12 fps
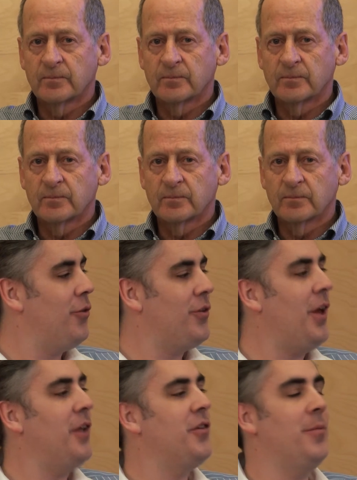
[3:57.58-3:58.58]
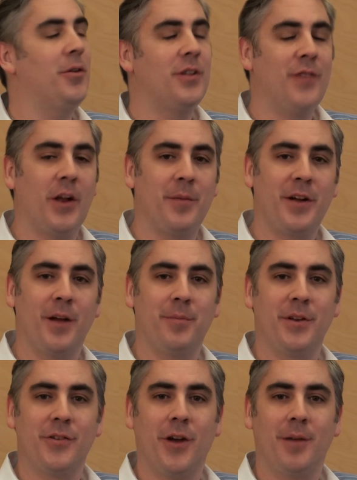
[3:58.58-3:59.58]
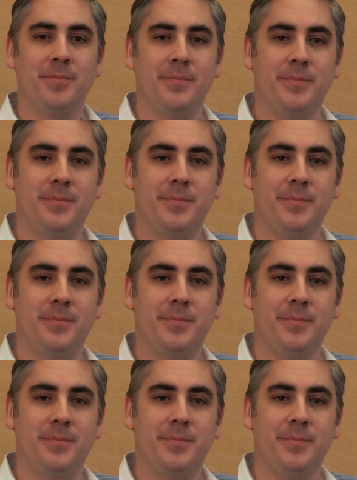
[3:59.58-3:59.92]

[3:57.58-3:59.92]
So tell us about development companies, Tom.